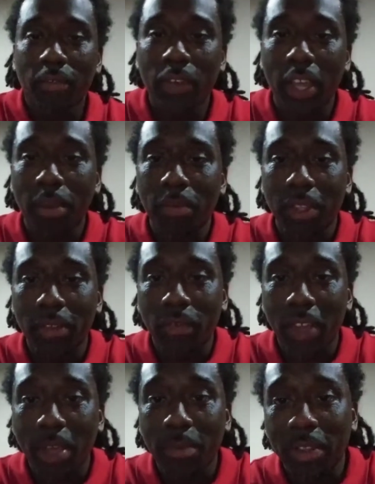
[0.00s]
Family,
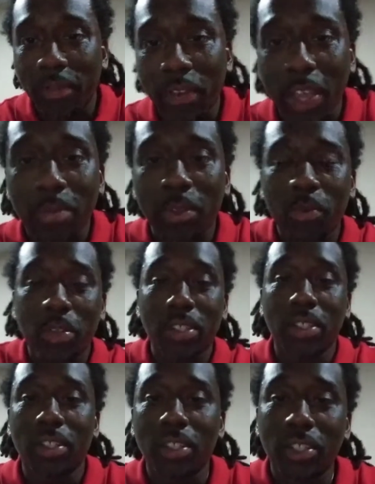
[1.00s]
family, family,
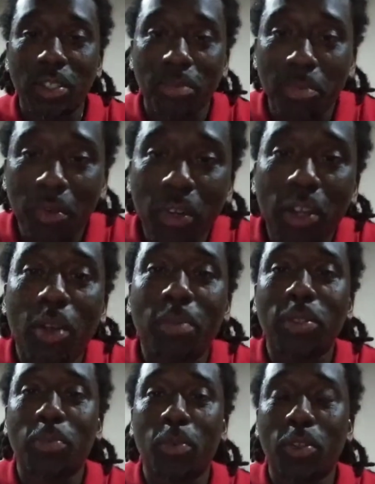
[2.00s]
what's good? It's your boy,
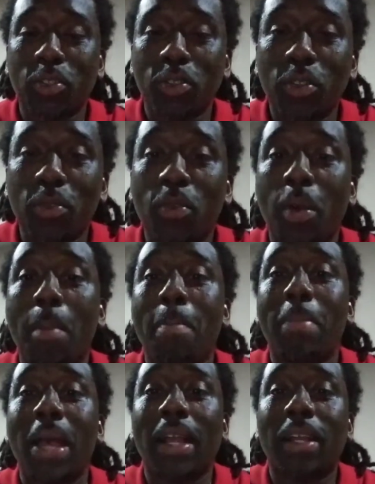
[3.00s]
Urban Sports Guru. I'm
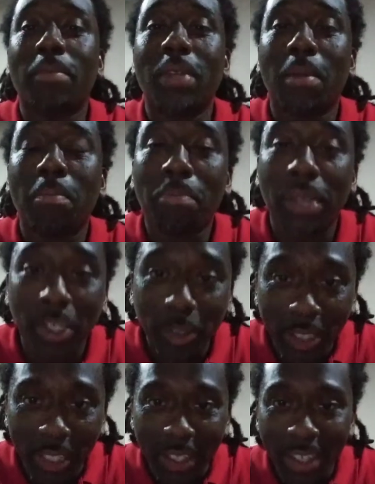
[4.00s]
back. I'm in the
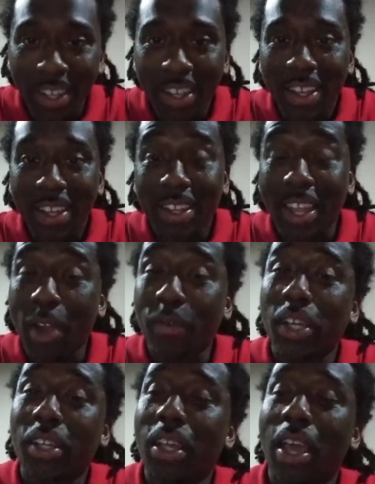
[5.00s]
building. Now,
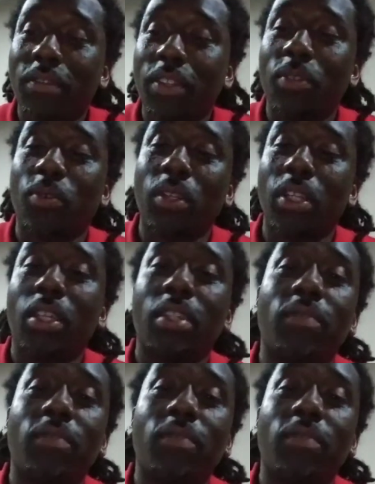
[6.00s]
we're going to have to do another